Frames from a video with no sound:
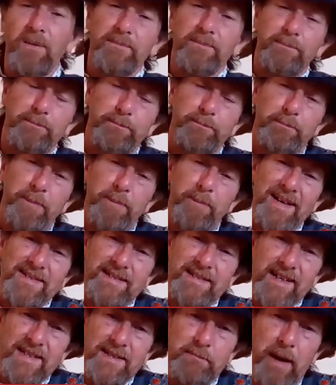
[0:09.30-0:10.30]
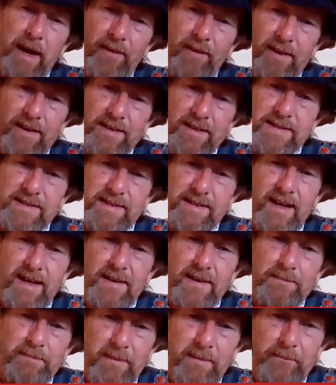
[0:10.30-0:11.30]
on past experience,
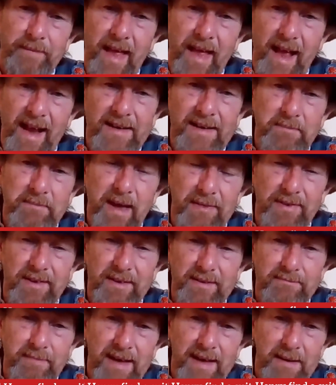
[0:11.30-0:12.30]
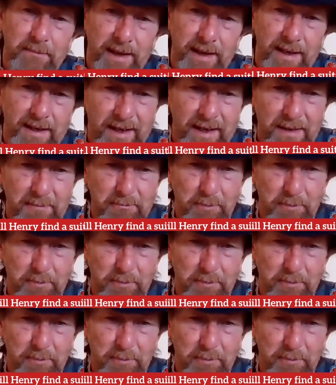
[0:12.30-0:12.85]
um, any method may be an